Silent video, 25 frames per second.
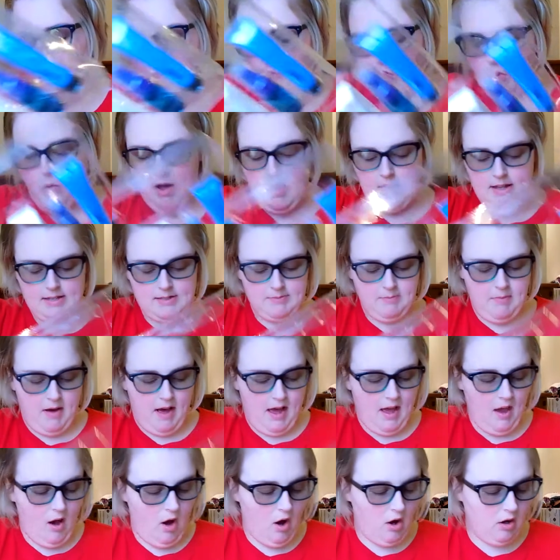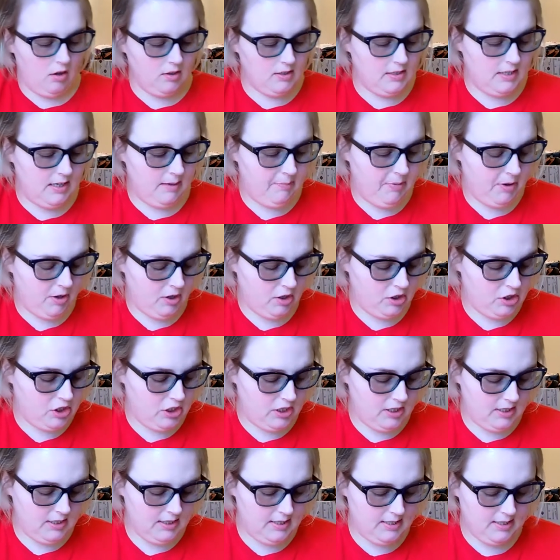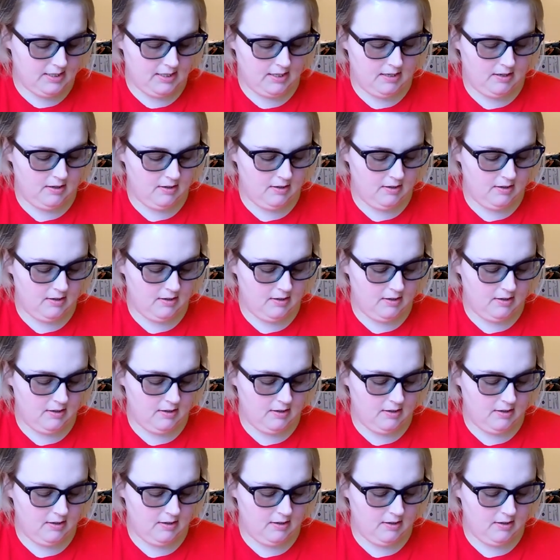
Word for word: was my Ulta purchase.